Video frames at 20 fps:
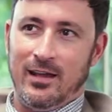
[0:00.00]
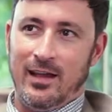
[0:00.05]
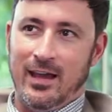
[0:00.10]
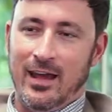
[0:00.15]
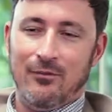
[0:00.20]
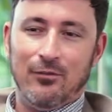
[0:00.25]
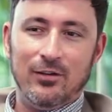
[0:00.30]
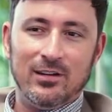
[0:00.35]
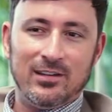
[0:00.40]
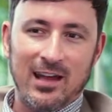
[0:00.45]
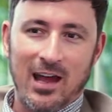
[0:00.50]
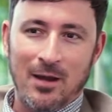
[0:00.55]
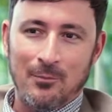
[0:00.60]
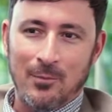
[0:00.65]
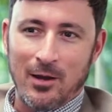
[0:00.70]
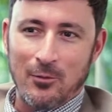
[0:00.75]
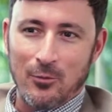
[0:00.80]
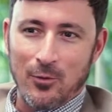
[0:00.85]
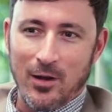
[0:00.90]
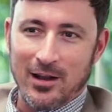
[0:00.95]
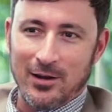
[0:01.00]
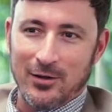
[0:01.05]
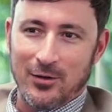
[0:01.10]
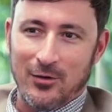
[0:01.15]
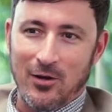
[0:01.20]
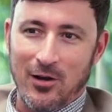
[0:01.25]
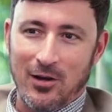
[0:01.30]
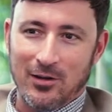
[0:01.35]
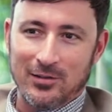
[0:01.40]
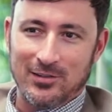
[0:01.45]
every time I ran
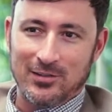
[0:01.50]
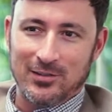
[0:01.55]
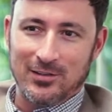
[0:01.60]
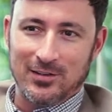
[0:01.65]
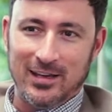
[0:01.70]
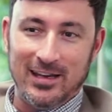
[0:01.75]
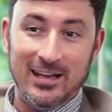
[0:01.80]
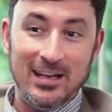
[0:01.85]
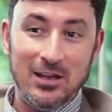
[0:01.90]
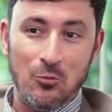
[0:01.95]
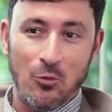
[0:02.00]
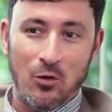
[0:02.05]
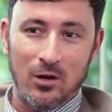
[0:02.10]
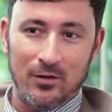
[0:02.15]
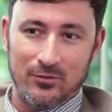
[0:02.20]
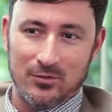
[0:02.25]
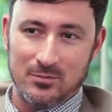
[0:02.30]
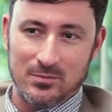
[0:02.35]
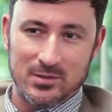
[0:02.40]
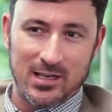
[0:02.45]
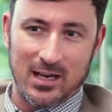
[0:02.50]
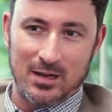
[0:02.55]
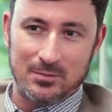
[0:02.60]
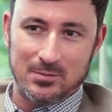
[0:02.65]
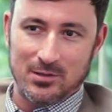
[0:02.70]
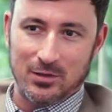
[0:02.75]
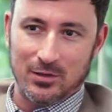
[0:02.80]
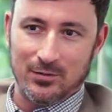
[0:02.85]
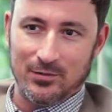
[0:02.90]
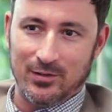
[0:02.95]
across anyone from SAM
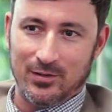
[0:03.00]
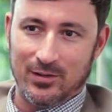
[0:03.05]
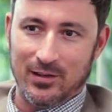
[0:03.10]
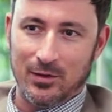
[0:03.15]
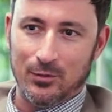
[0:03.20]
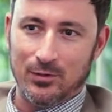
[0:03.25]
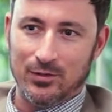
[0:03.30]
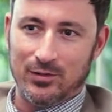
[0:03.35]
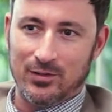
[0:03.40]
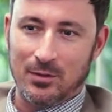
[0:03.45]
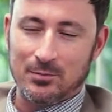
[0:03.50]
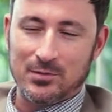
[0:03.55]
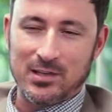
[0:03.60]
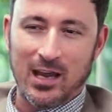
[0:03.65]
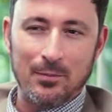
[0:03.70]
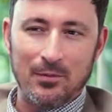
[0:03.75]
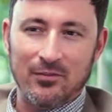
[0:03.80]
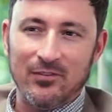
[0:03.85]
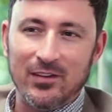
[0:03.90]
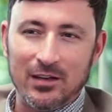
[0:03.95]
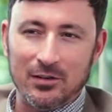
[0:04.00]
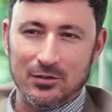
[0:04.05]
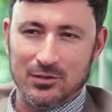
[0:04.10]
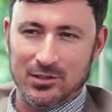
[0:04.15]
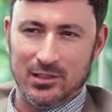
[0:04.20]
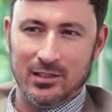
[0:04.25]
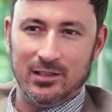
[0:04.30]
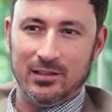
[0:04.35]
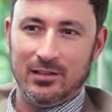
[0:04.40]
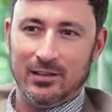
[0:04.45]
Service, there was some type of
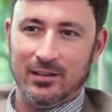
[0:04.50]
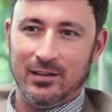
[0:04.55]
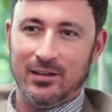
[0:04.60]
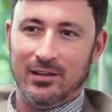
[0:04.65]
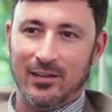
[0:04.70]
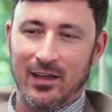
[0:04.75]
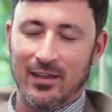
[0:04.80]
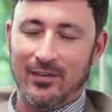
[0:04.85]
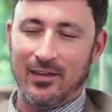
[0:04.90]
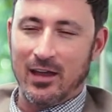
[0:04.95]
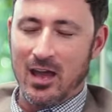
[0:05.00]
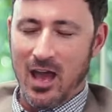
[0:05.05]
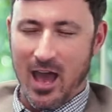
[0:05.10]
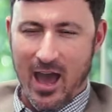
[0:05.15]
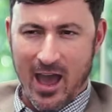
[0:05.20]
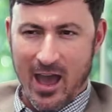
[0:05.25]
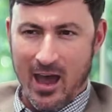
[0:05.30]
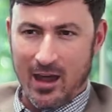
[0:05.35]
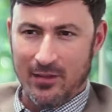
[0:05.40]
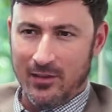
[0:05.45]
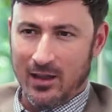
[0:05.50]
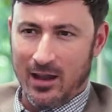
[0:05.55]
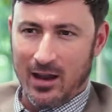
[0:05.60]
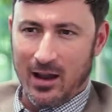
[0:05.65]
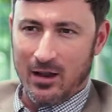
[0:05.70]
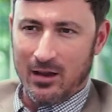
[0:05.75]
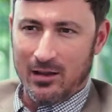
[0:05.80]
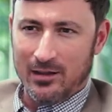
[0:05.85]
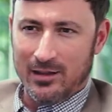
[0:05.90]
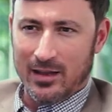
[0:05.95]
energy that they had that
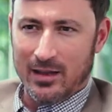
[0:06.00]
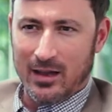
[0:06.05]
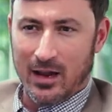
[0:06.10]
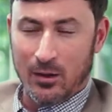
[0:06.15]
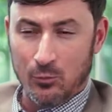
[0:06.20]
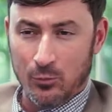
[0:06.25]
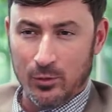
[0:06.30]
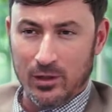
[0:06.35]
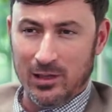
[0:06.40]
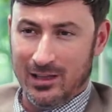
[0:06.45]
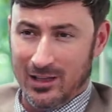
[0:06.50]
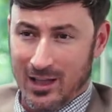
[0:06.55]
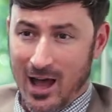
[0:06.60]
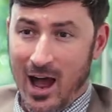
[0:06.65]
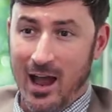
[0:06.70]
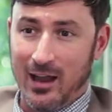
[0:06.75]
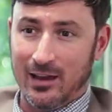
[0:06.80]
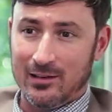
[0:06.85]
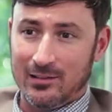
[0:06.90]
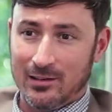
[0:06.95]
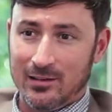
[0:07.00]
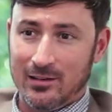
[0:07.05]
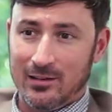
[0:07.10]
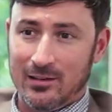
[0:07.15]
I, that I really liked.